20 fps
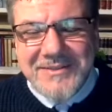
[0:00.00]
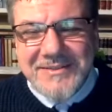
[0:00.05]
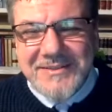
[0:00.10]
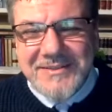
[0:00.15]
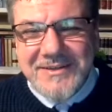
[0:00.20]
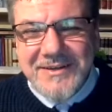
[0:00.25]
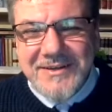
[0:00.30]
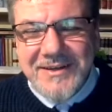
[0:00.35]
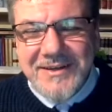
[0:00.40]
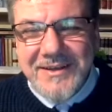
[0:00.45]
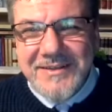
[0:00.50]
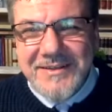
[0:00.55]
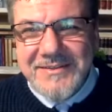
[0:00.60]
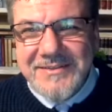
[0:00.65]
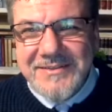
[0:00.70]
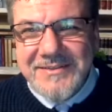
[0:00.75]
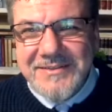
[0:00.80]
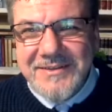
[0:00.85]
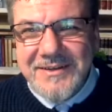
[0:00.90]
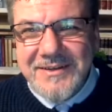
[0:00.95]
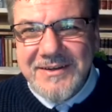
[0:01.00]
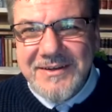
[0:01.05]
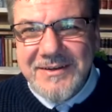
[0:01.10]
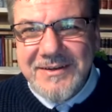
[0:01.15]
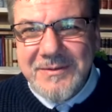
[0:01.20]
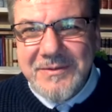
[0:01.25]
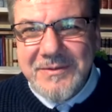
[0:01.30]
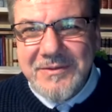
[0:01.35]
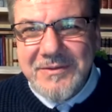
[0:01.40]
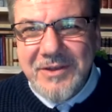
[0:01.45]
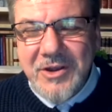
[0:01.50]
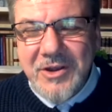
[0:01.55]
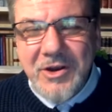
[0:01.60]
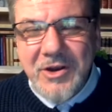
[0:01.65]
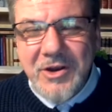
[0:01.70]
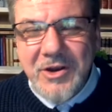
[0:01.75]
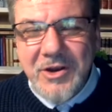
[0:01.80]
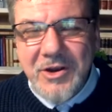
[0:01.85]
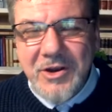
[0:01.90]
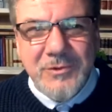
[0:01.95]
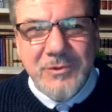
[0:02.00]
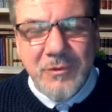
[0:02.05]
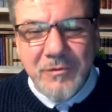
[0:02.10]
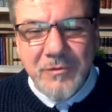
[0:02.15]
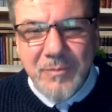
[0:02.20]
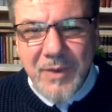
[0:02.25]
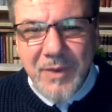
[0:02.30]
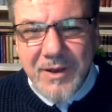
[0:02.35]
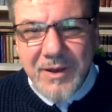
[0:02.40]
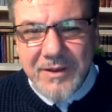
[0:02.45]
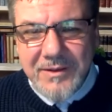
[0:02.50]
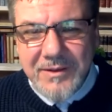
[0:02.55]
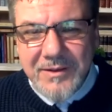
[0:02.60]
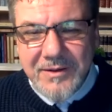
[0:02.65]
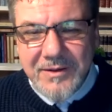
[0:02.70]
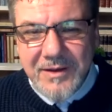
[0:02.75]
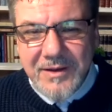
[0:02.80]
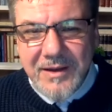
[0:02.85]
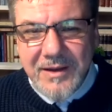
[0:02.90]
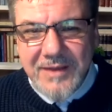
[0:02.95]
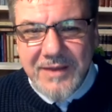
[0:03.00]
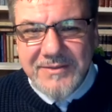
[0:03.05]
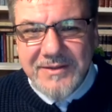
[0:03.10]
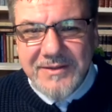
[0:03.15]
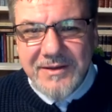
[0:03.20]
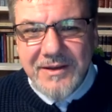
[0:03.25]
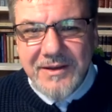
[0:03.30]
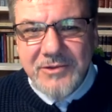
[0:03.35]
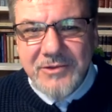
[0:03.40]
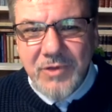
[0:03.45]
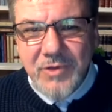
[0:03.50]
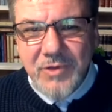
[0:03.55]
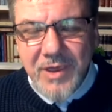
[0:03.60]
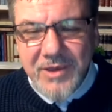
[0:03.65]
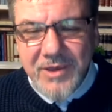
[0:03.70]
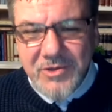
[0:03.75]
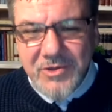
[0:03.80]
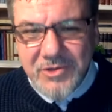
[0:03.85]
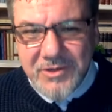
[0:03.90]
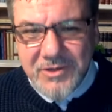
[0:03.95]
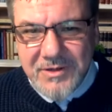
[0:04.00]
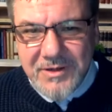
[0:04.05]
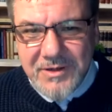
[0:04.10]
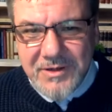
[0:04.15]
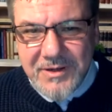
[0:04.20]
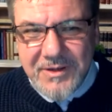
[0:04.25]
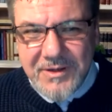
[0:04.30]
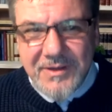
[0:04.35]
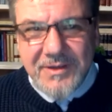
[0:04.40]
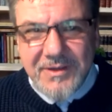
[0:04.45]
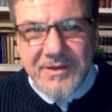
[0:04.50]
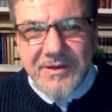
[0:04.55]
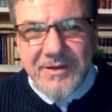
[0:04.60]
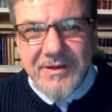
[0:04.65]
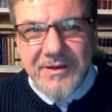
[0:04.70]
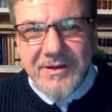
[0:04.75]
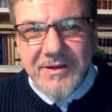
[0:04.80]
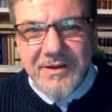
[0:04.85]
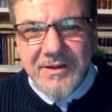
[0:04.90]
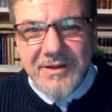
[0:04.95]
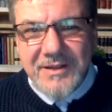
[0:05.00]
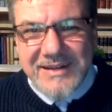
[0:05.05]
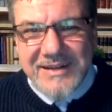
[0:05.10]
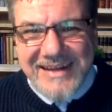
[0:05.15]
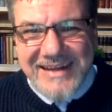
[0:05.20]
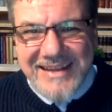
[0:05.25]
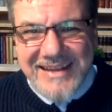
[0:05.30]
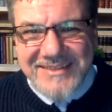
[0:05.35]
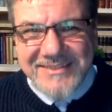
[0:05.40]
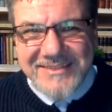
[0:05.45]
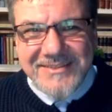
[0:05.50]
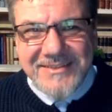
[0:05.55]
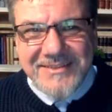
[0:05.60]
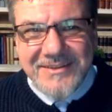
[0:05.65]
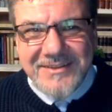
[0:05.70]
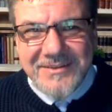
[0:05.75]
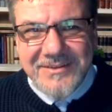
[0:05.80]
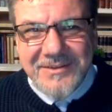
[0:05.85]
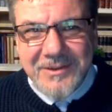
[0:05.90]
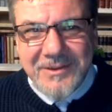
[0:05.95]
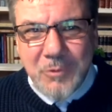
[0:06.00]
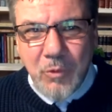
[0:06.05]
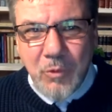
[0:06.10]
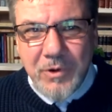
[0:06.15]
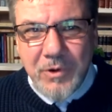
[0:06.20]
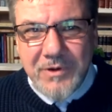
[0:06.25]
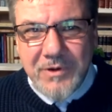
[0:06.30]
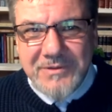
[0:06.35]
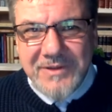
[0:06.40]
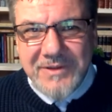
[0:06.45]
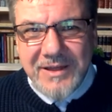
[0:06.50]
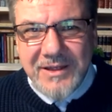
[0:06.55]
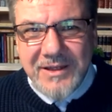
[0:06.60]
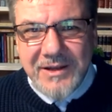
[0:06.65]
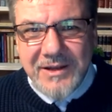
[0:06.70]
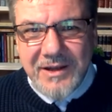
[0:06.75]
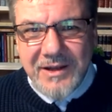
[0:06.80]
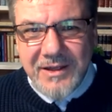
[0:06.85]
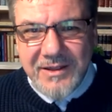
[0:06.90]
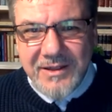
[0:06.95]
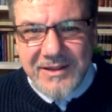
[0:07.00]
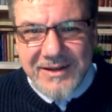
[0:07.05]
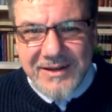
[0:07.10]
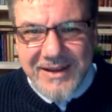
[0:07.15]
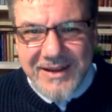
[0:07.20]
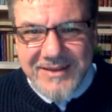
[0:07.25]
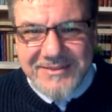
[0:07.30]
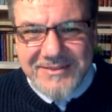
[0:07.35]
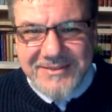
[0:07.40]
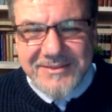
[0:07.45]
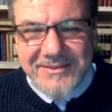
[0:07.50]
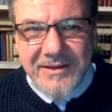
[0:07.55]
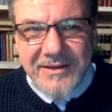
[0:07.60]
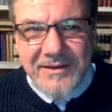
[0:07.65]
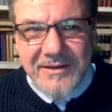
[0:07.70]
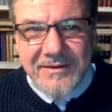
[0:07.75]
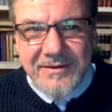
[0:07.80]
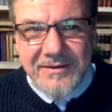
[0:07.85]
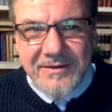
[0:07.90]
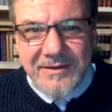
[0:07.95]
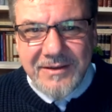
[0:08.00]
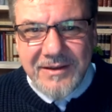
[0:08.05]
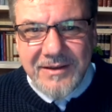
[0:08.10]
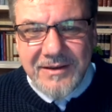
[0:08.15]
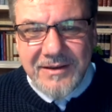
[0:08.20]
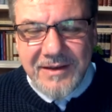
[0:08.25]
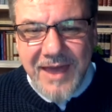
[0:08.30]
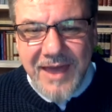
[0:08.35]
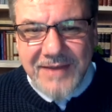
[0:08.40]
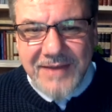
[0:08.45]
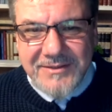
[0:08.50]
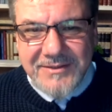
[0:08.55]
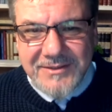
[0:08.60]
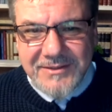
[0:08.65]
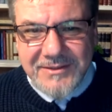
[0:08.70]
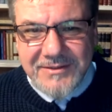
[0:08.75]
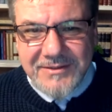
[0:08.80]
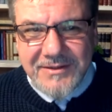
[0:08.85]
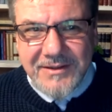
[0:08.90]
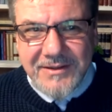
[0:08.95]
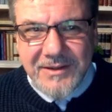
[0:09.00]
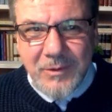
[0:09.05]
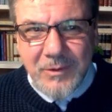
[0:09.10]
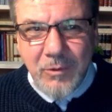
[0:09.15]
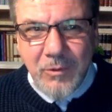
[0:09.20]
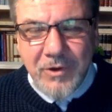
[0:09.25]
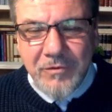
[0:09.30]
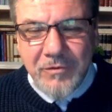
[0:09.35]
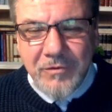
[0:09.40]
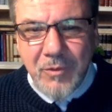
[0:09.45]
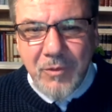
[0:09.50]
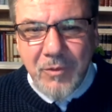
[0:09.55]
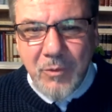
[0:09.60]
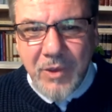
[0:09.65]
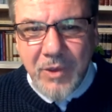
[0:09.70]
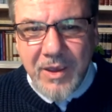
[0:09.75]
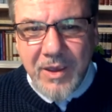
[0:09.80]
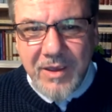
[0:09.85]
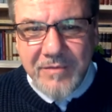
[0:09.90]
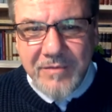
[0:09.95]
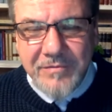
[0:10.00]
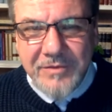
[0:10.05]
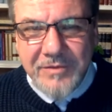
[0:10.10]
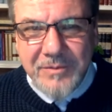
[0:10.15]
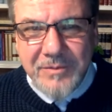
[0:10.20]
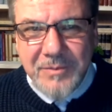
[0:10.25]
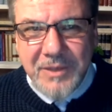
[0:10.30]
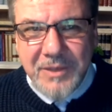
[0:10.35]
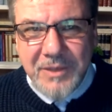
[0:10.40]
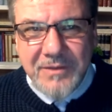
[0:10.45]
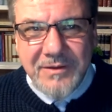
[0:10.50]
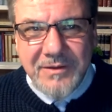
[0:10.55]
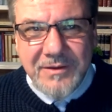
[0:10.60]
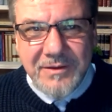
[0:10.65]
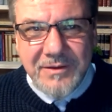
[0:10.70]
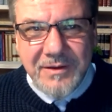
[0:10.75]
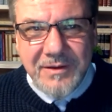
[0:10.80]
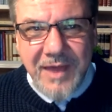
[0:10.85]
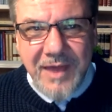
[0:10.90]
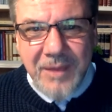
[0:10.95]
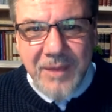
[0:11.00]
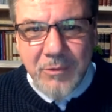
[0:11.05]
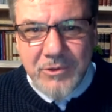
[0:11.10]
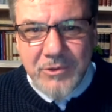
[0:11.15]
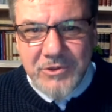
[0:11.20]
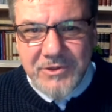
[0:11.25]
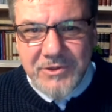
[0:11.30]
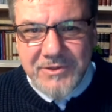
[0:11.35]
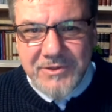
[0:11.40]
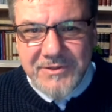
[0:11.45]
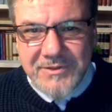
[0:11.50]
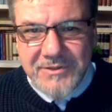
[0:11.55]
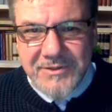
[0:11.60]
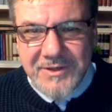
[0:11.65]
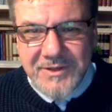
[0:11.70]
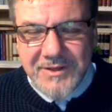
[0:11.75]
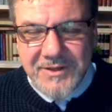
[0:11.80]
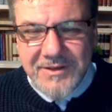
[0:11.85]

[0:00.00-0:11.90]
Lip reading: the curse of my classical education. Res, the word res in Latin, wherefrom we have in many languages